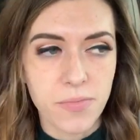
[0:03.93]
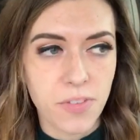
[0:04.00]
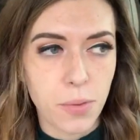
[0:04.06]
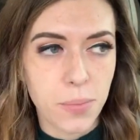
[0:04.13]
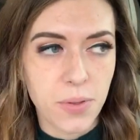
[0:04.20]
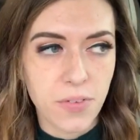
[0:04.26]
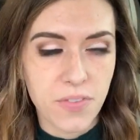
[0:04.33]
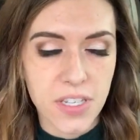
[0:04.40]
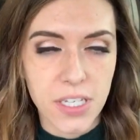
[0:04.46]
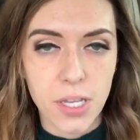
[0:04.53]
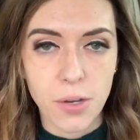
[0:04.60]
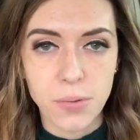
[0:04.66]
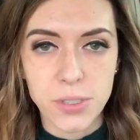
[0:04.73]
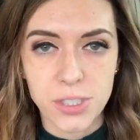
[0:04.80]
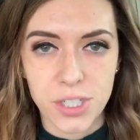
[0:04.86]
filming a
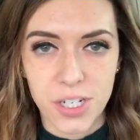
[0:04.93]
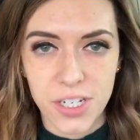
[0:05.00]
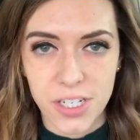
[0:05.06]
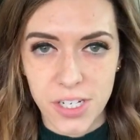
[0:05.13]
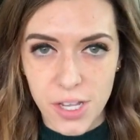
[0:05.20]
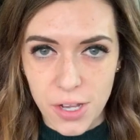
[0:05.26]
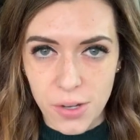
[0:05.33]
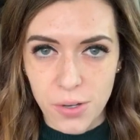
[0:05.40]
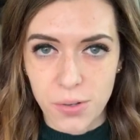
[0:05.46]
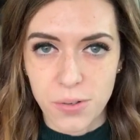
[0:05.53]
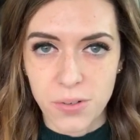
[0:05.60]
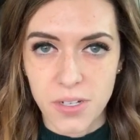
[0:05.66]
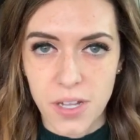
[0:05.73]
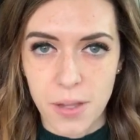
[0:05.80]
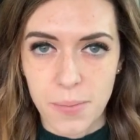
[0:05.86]
video, which you're gonna
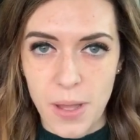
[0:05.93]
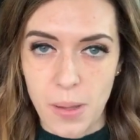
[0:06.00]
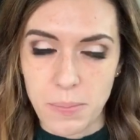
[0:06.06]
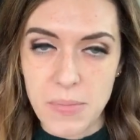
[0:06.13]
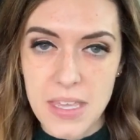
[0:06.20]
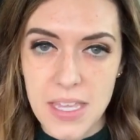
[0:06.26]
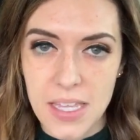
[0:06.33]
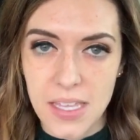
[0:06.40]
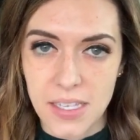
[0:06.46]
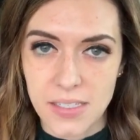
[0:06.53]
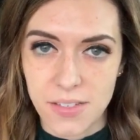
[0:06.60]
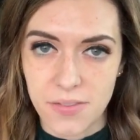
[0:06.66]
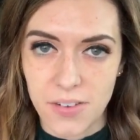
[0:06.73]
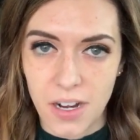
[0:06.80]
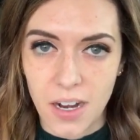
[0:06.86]
know about me
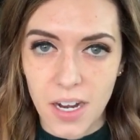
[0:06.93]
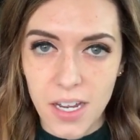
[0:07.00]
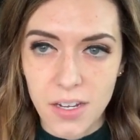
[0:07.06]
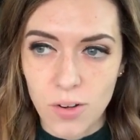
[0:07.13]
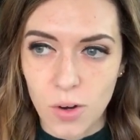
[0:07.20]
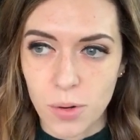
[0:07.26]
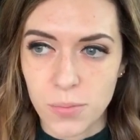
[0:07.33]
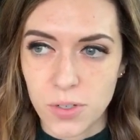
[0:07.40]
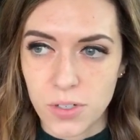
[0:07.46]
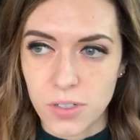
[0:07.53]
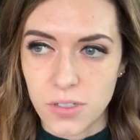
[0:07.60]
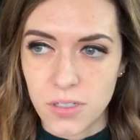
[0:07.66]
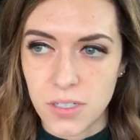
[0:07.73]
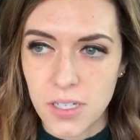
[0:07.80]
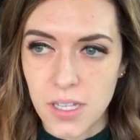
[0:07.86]
is a very
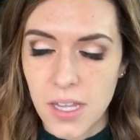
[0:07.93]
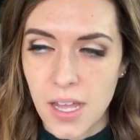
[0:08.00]
normal